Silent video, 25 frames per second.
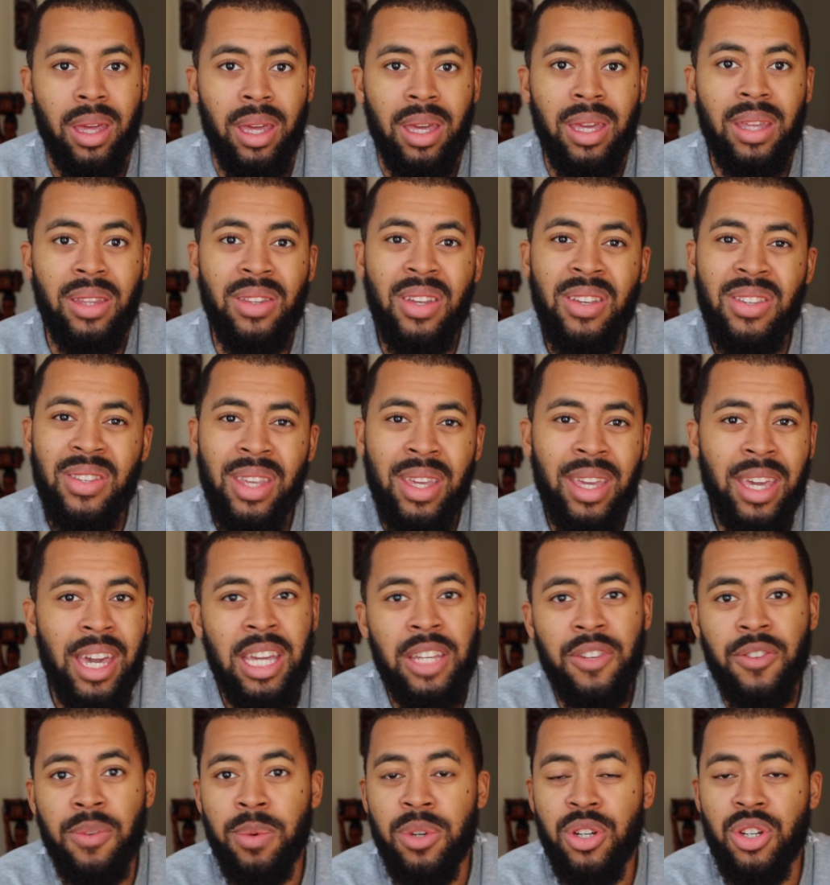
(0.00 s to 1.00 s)
He
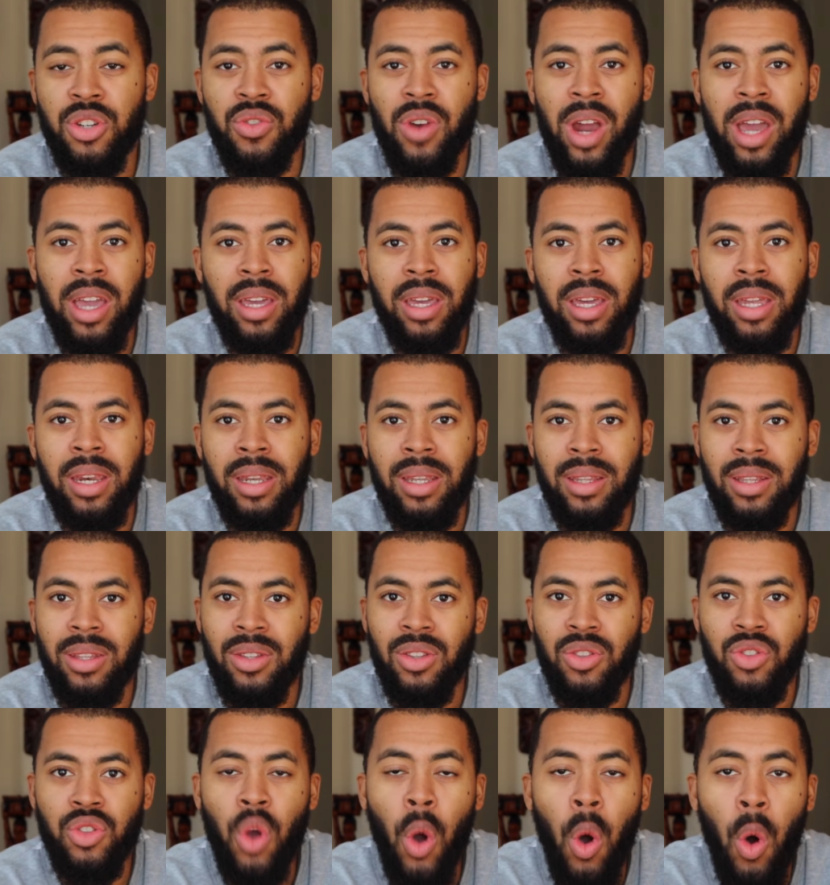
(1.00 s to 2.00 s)
disengaged from the striking
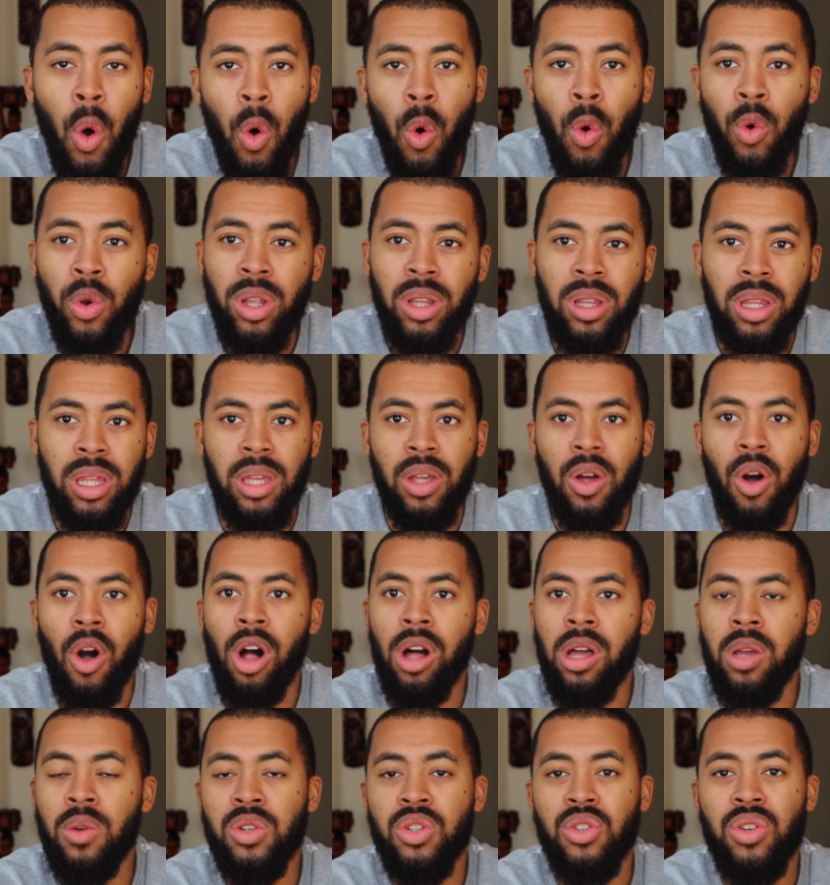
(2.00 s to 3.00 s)
totally.
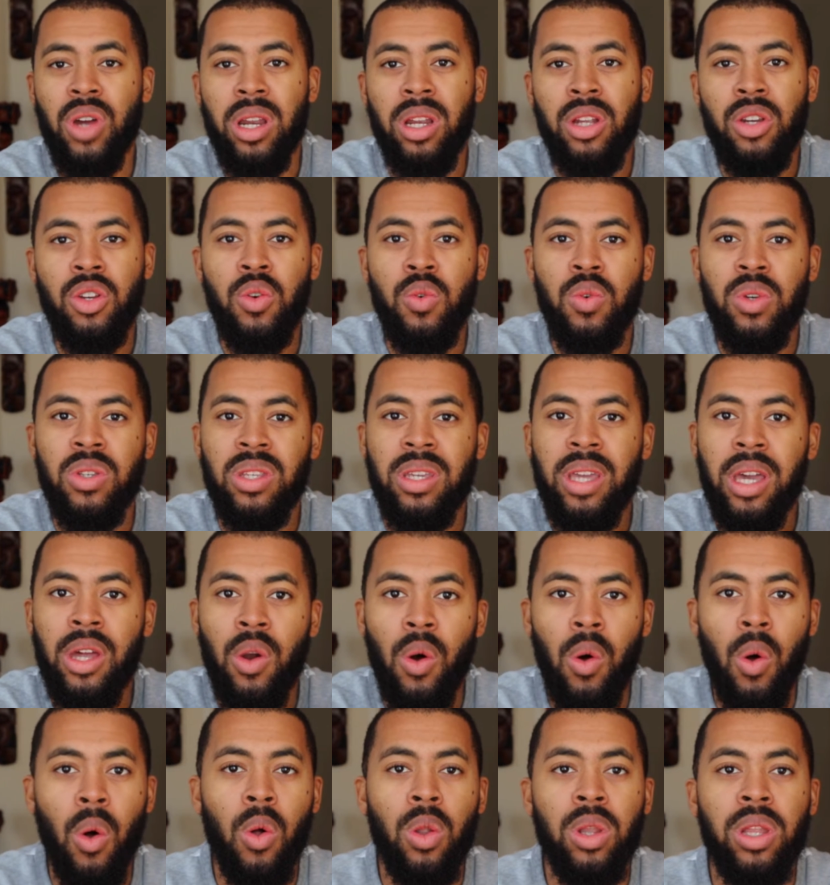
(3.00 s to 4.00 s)
All he was trying to do was get
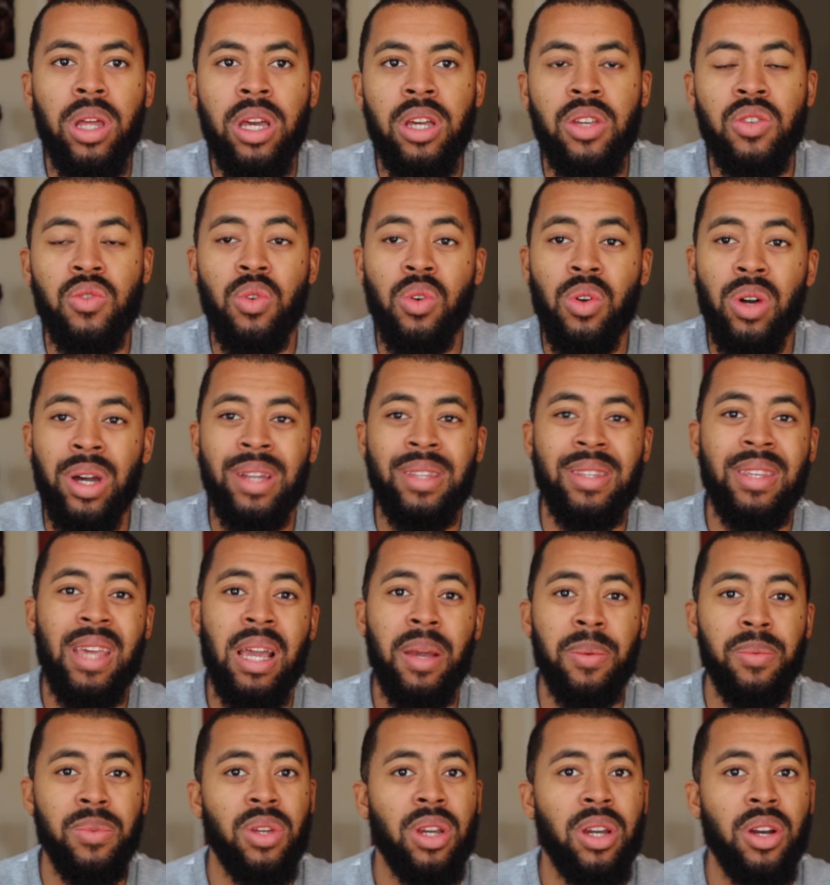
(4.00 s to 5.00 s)
a hold of Israel and
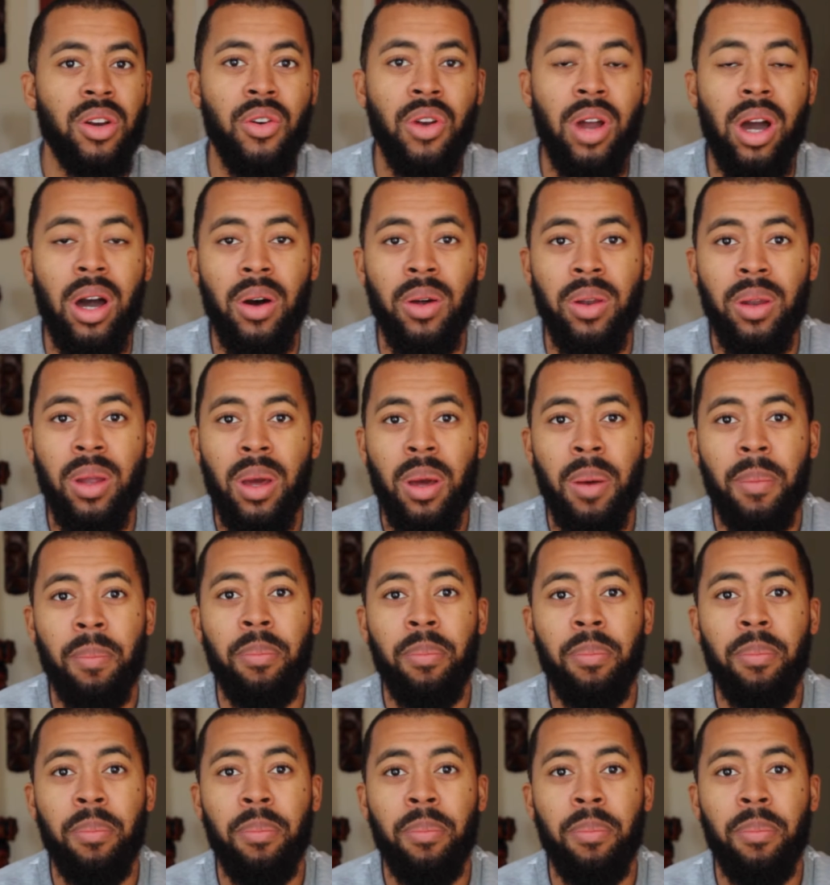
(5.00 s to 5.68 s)
take him to the ground.